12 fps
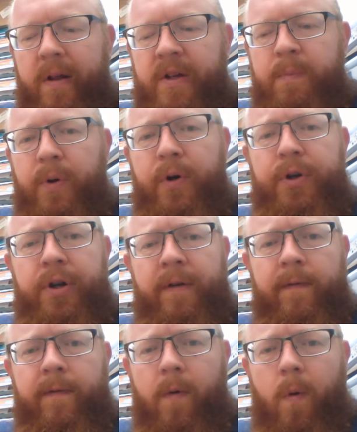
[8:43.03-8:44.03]
is
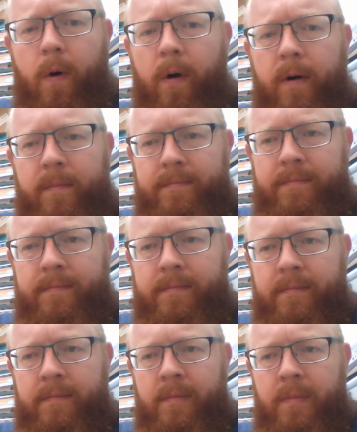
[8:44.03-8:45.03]
pushing for
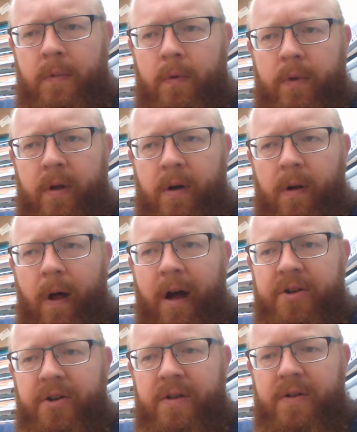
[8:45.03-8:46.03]
with the
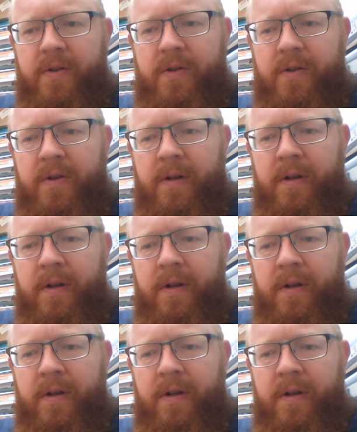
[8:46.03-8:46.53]
Colossians.